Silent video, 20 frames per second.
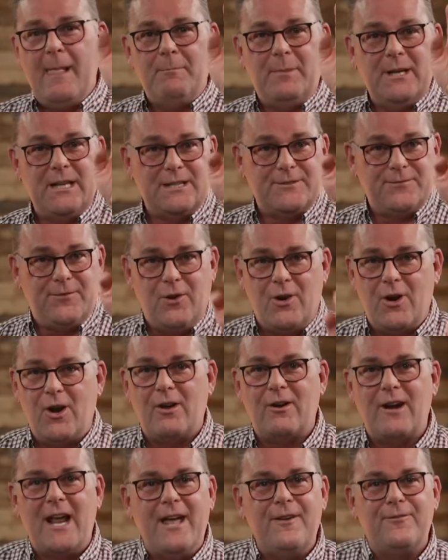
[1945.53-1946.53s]
but it's for
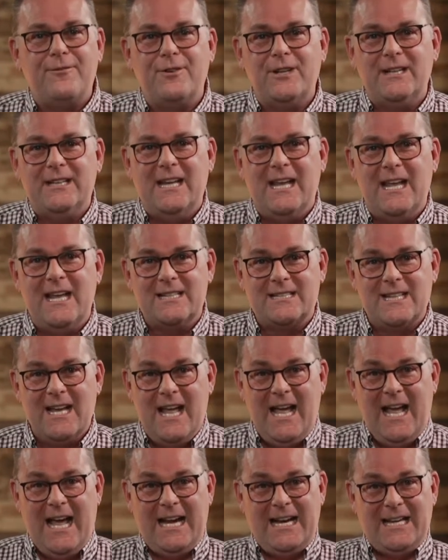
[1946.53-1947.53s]
our everydays,
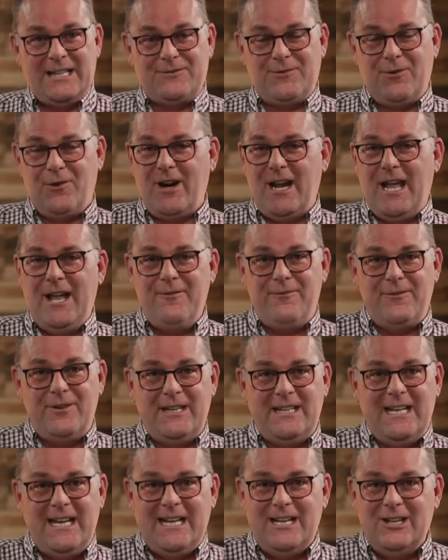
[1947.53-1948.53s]
and it's for
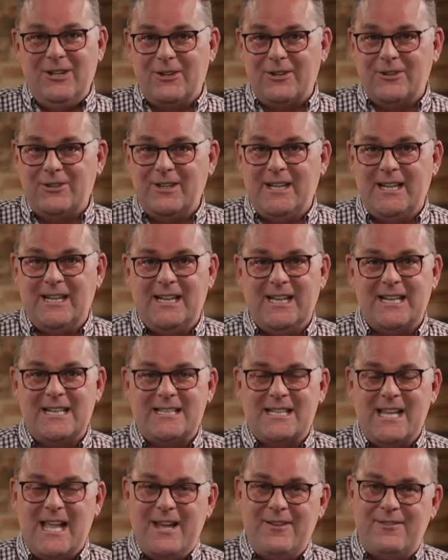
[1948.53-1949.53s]
every day, not only in
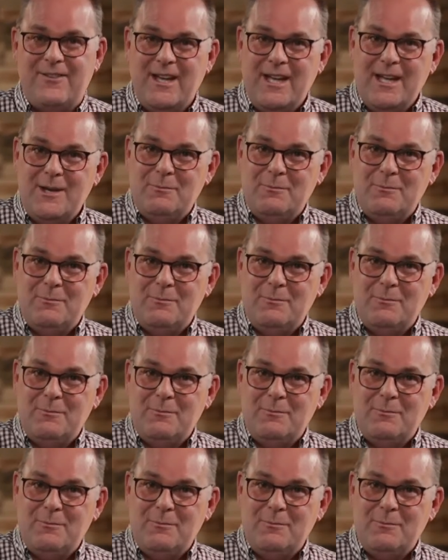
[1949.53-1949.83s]
this life,